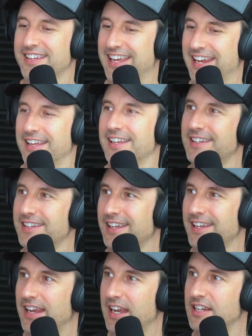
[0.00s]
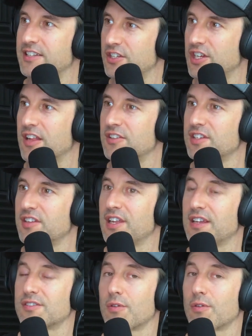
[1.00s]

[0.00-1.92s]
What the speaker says: get it, it is a challenging thing.